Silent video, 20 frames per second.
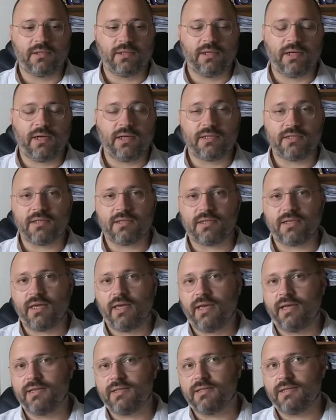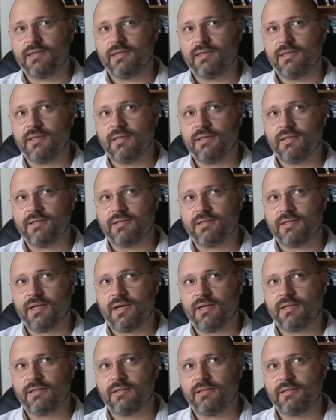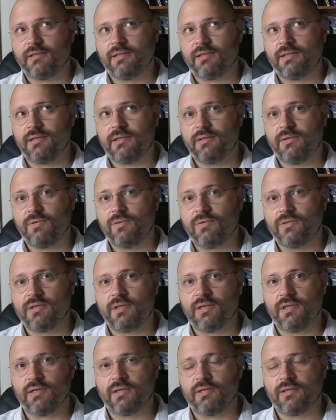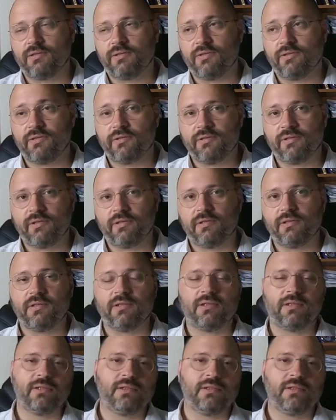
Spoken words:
ISIS has started losing territorial